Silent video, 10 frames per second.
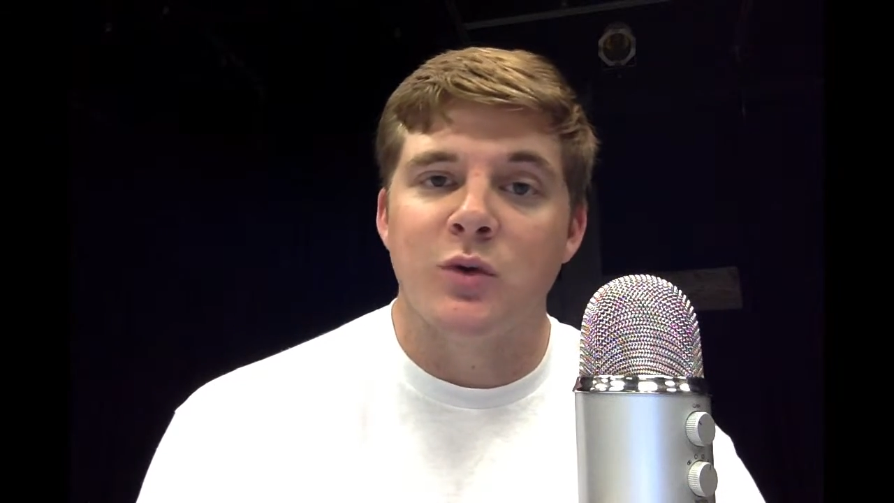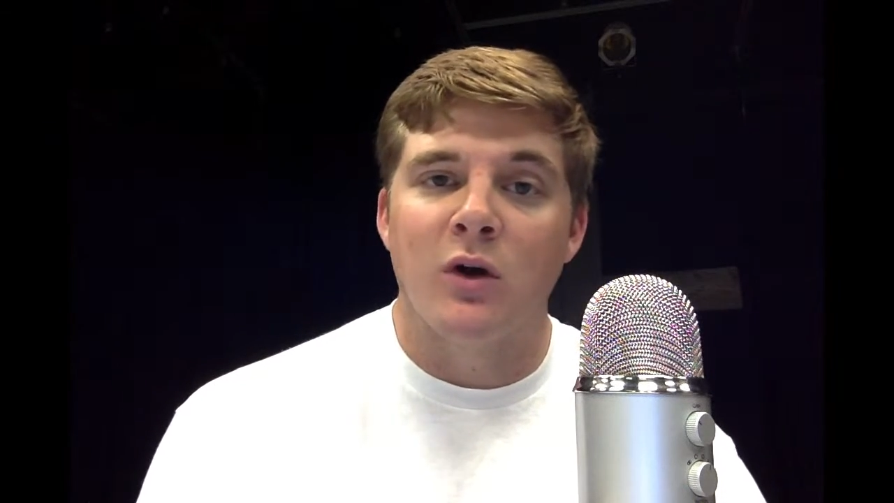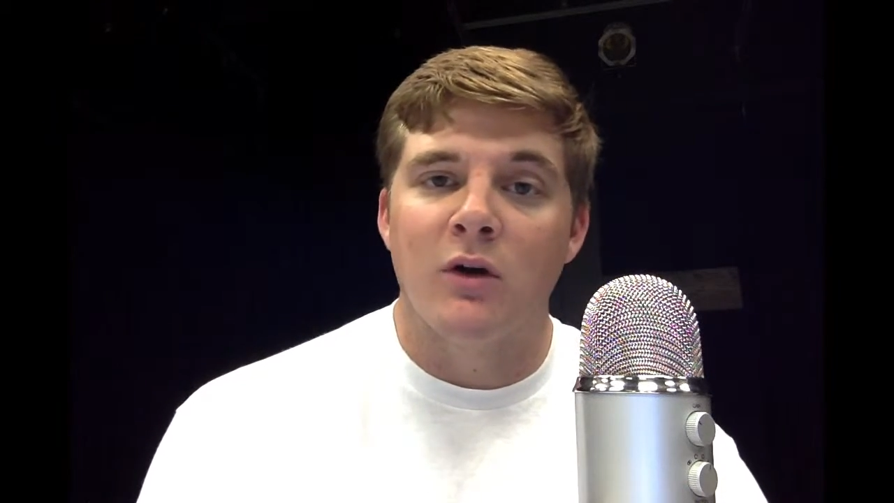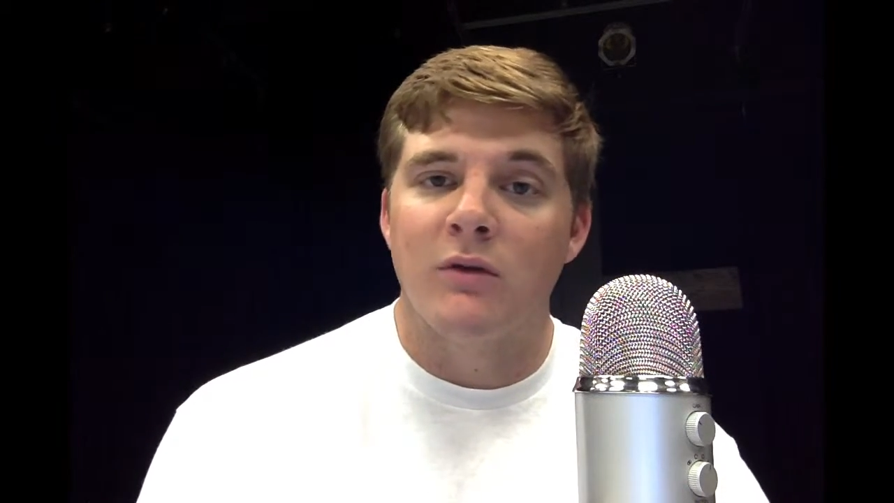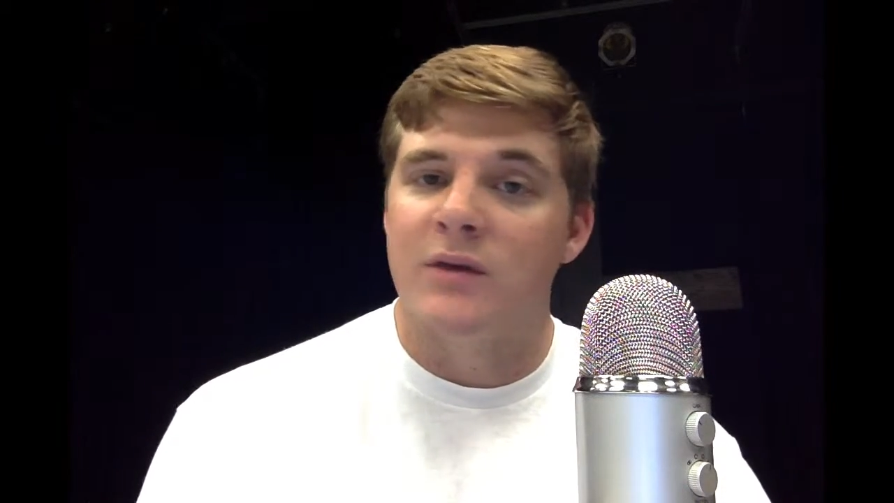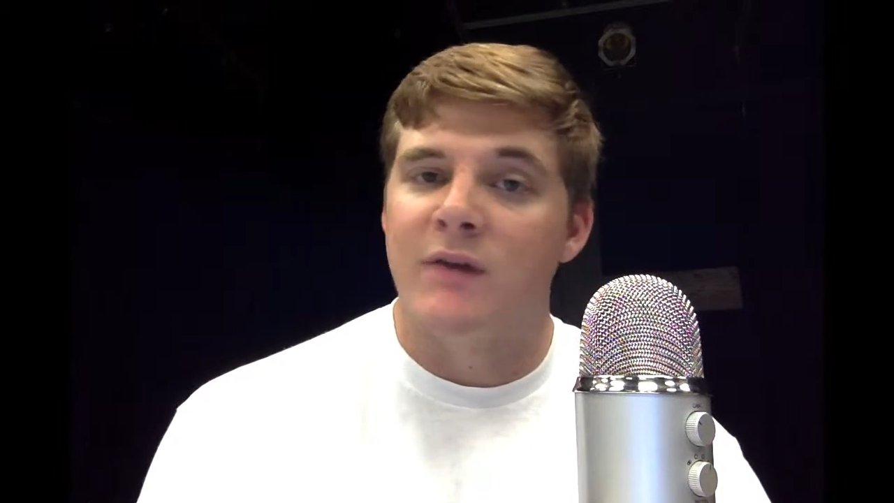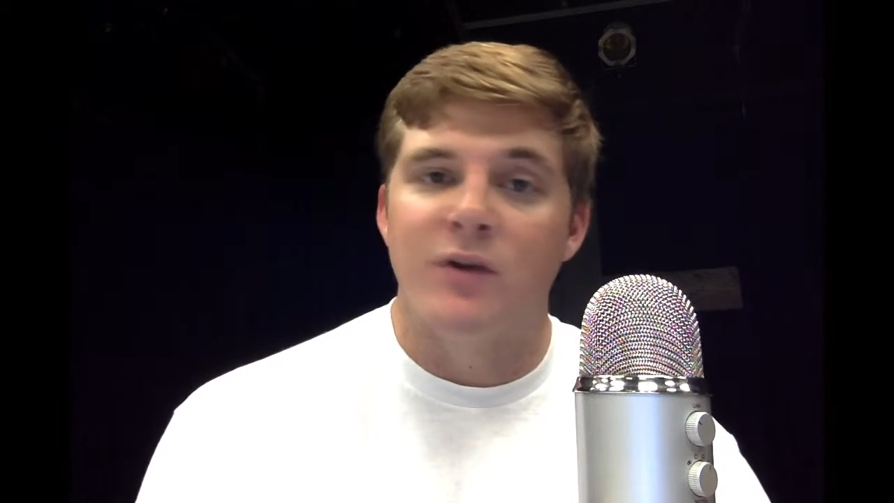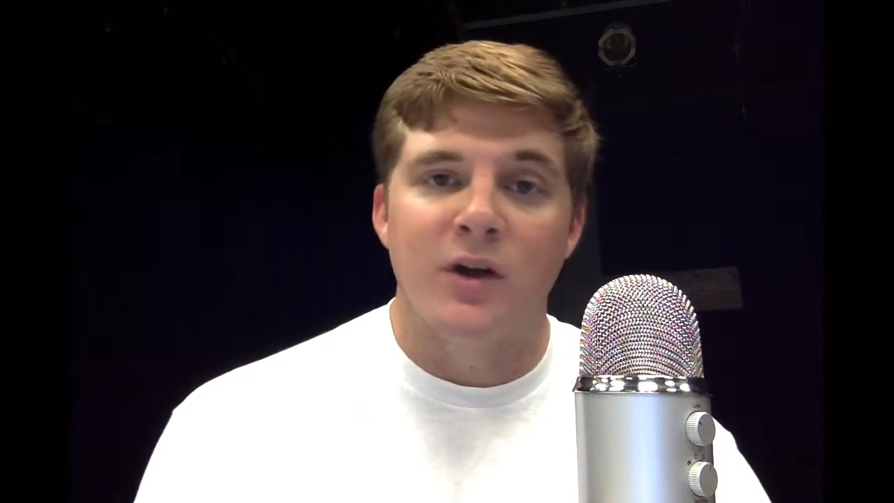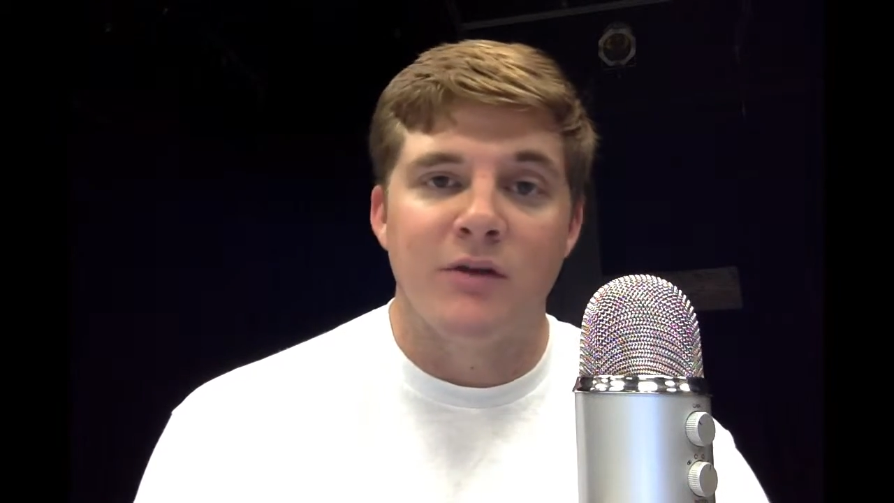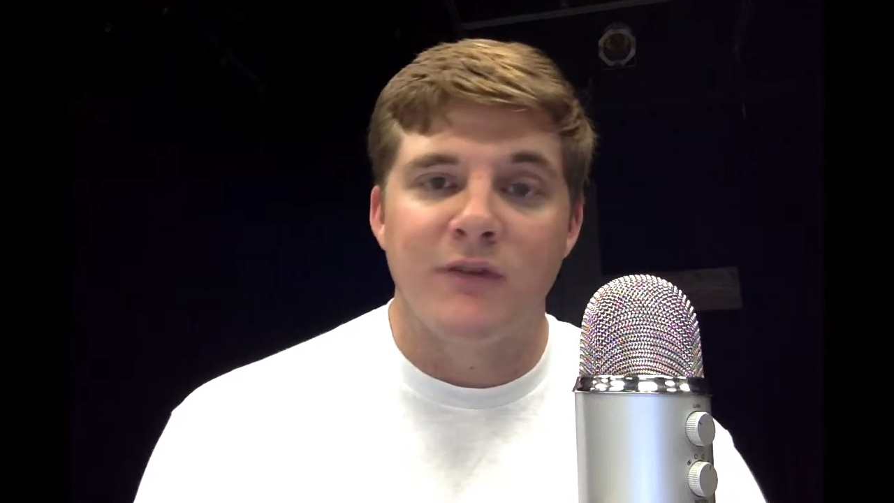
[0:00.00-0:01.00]
are never
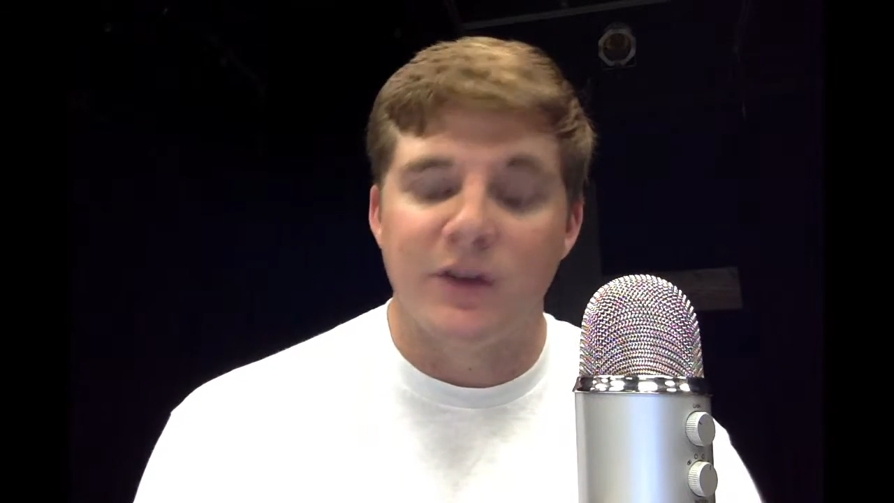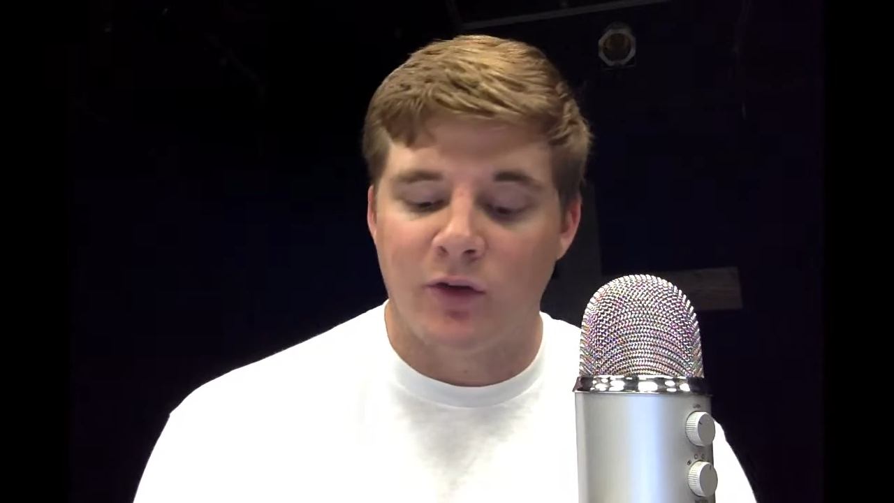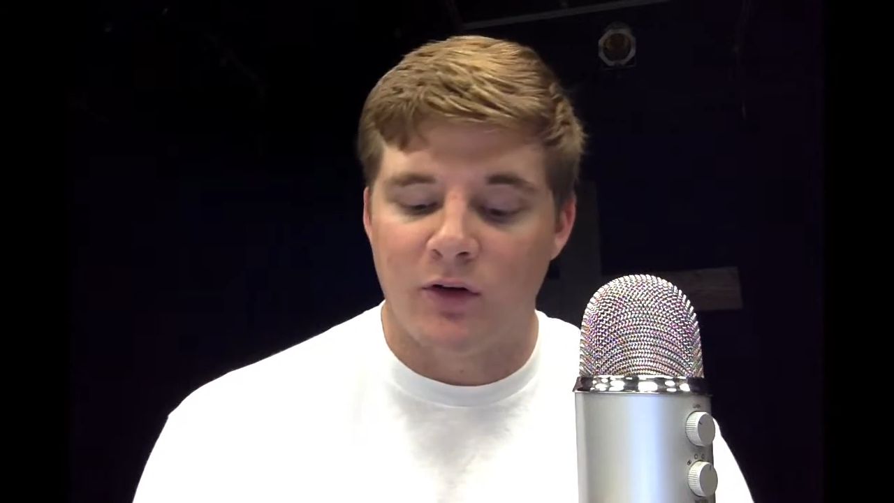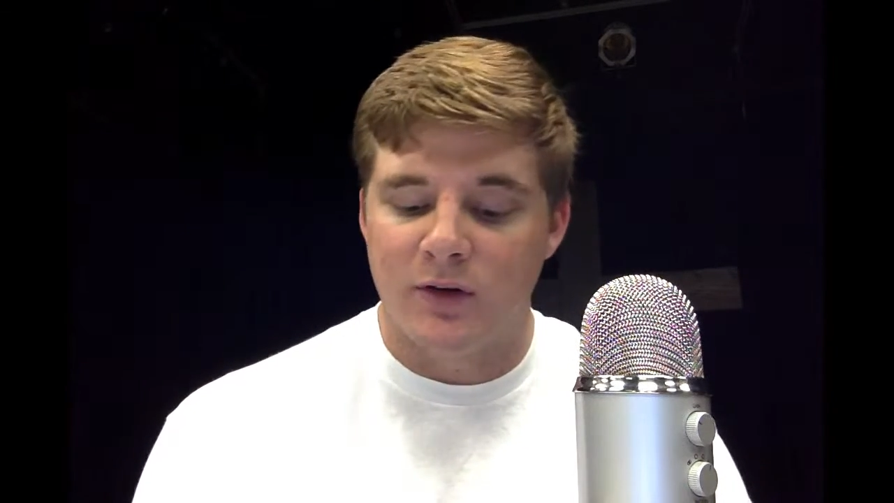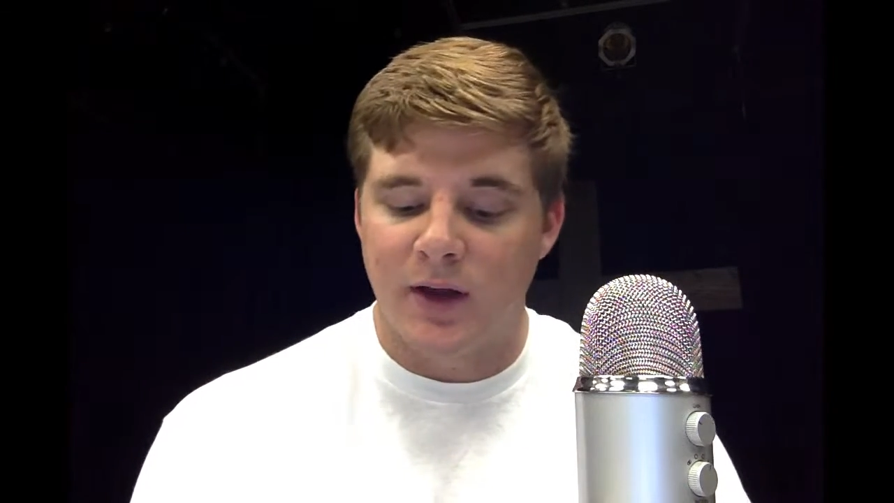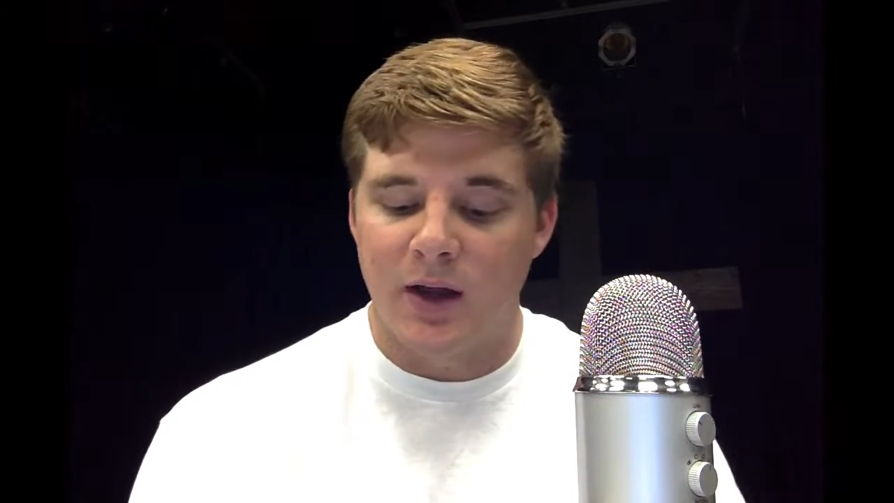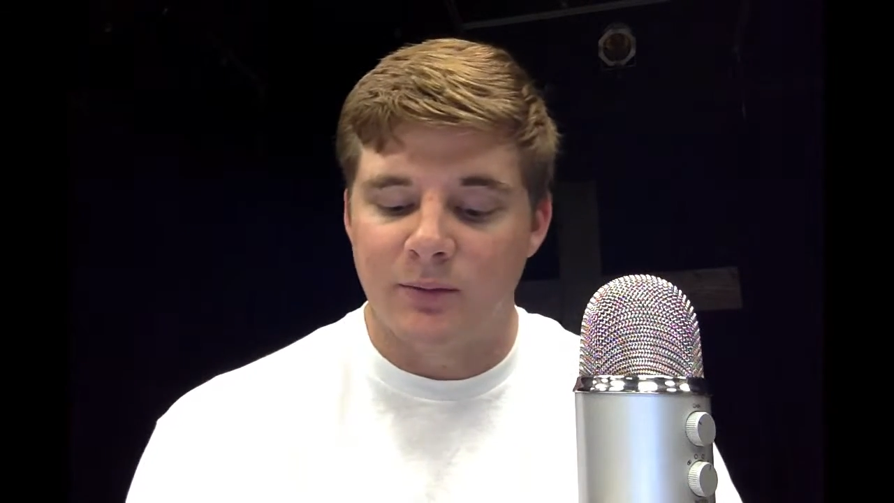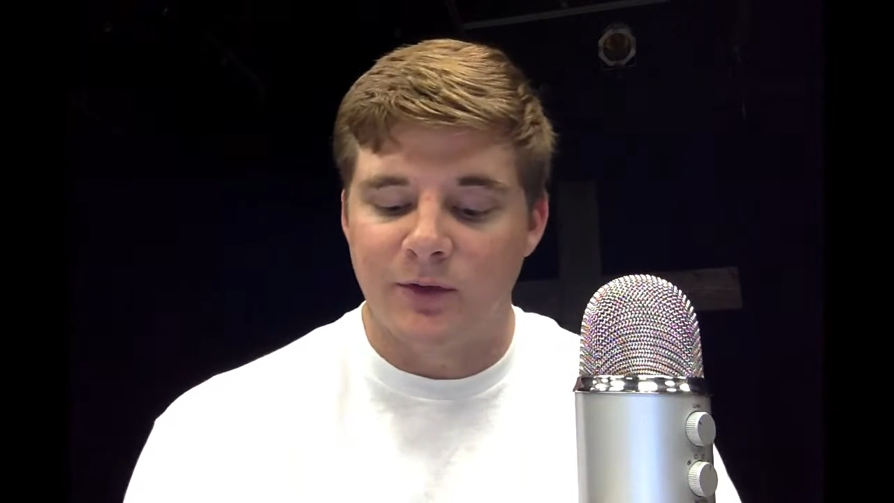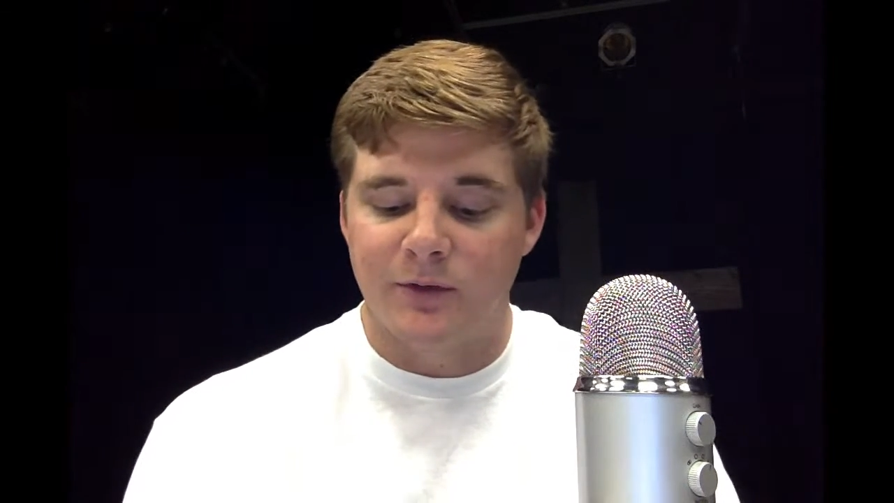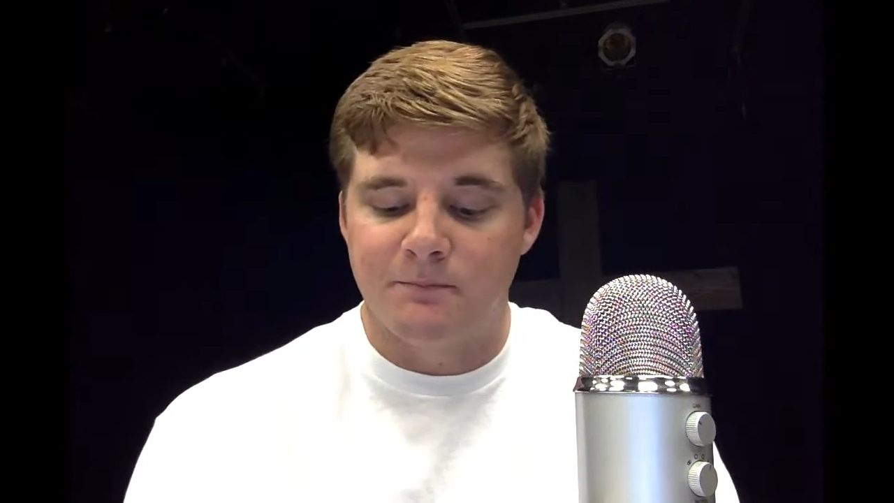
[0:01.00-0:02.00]
going to face hard
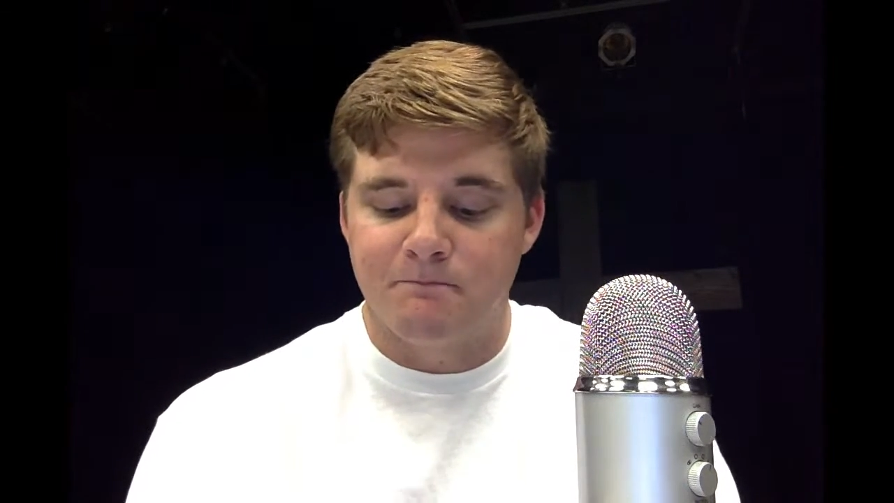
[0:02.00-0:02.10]
times.